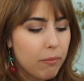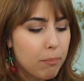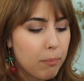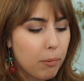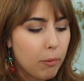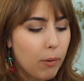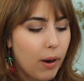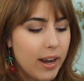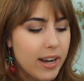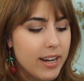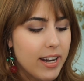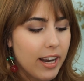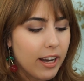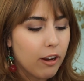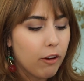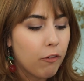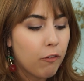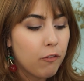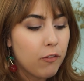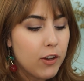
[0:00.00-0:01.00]
of
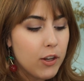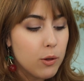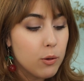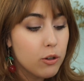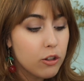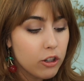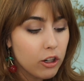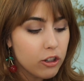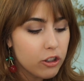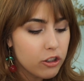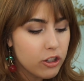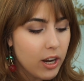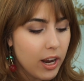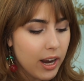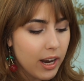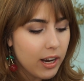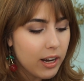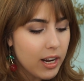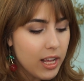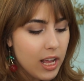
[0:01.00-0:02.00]
brightening fuchsia
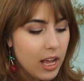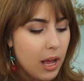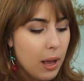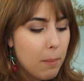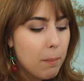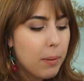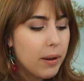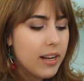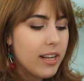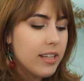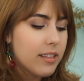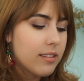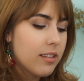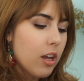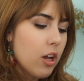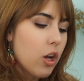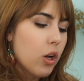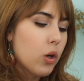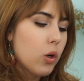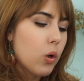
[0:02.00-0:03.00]
shade, but
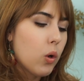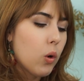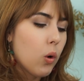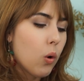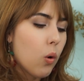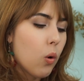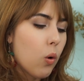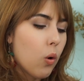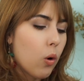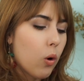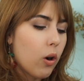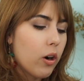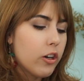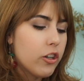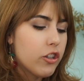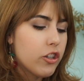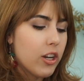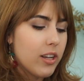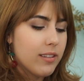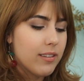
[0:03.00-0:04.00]
it's
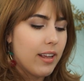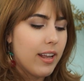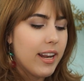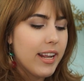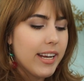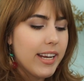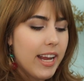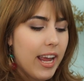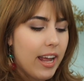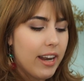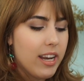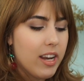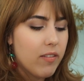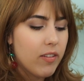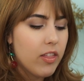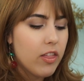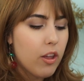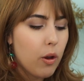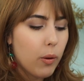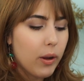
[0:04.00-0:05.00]
gorgeous. And again,
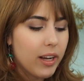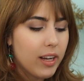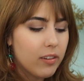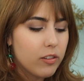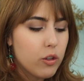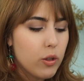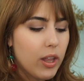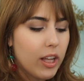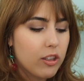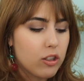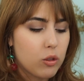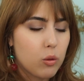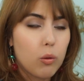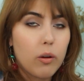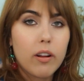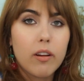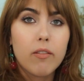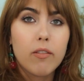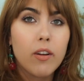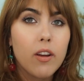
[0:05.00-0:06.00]
even though it gives you that
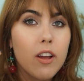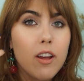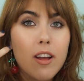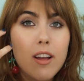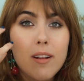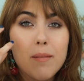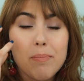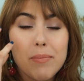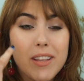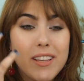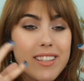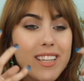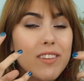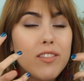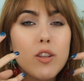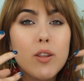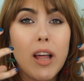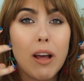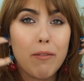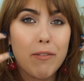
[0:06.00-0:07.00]
sort of, this
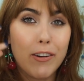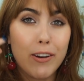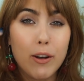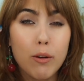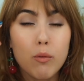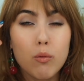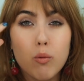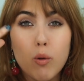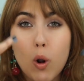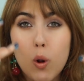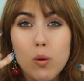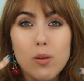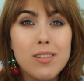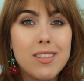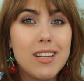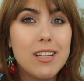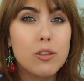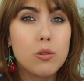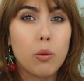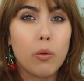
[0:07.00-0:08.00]
gives you that very
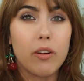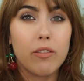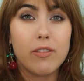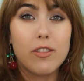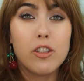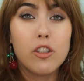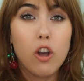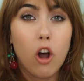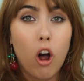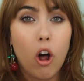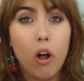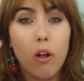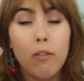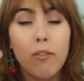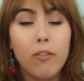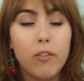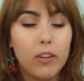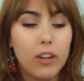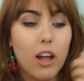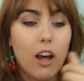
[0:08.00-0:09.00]
rosy sort of dull
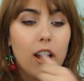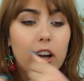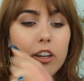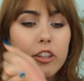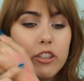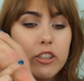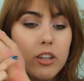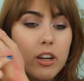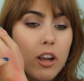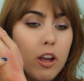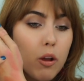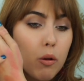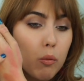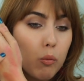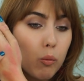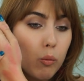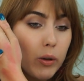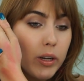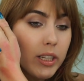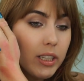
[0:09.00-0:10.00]
flush,
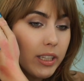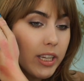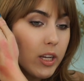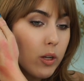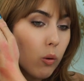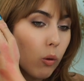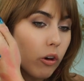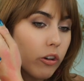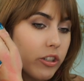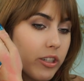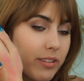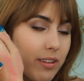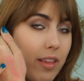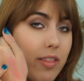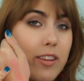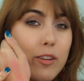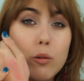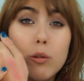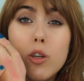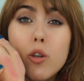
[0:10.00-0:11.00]
really gorgeous.
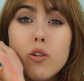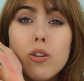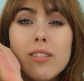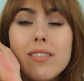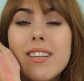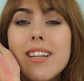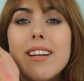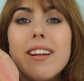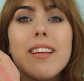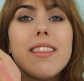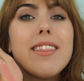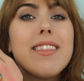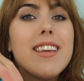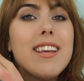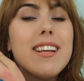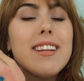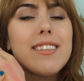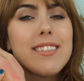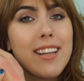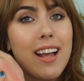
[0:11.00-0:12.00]
And this one, you just need
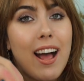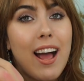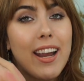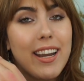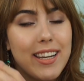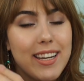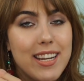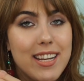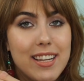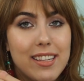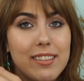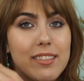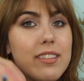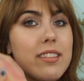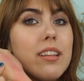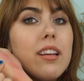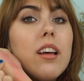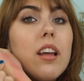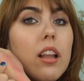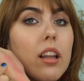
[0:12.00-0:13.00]
the
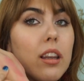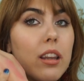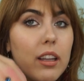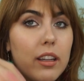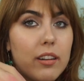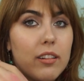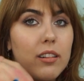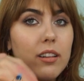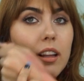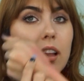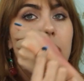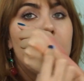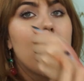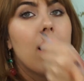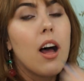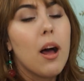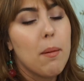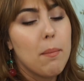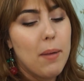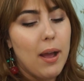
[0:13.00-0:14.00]
tiniest little
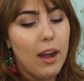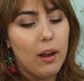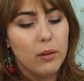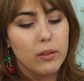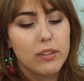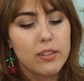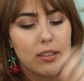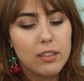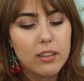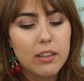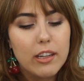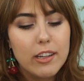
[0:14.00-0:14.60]
amount.